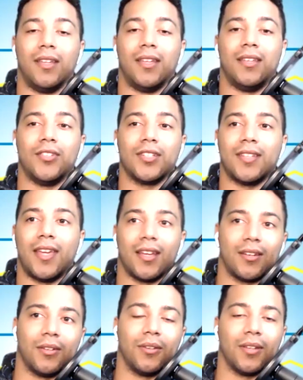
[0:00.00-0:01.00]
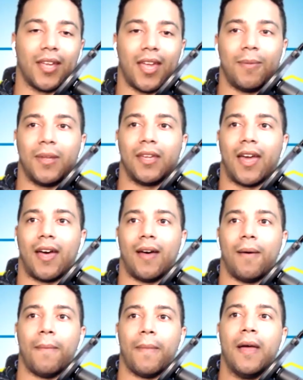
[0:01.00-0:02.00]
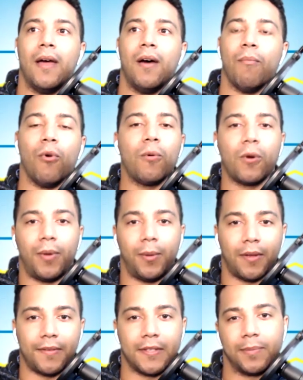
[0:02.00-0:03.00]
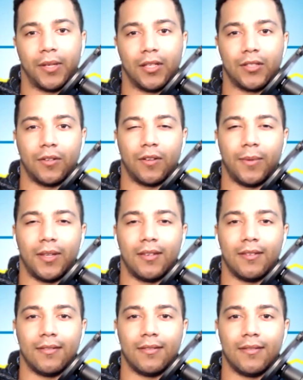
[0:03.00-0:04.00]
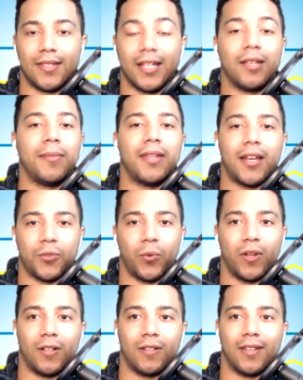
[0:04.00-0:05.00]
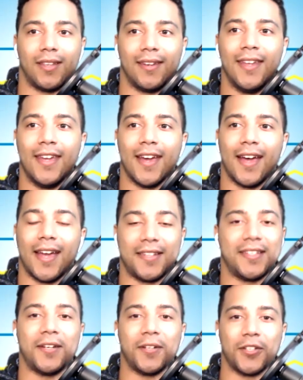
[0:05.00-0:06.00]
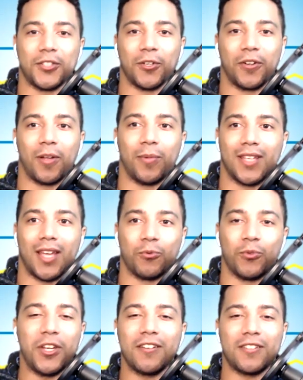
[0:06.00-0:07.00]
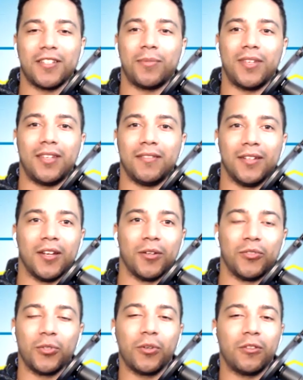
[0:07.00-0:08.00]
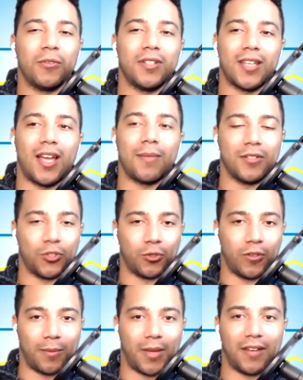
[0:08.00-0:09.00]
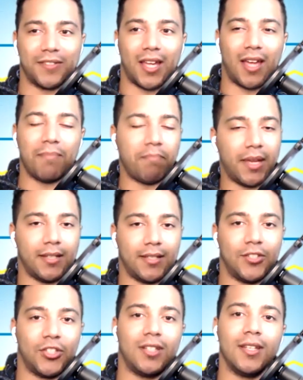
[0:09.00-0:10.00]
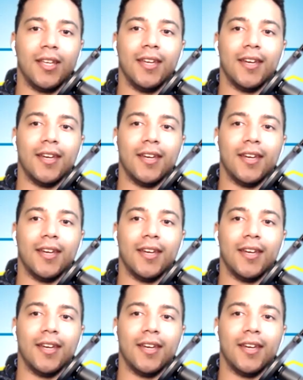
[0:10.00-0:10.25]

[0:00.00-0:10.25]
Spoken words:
And just to echo the gaming, more and more people I've been speaking to have been telling me that as well. And I say it on the show a couple of times. When you hear something, 2 or 3 times in a short amount of time, pay attention.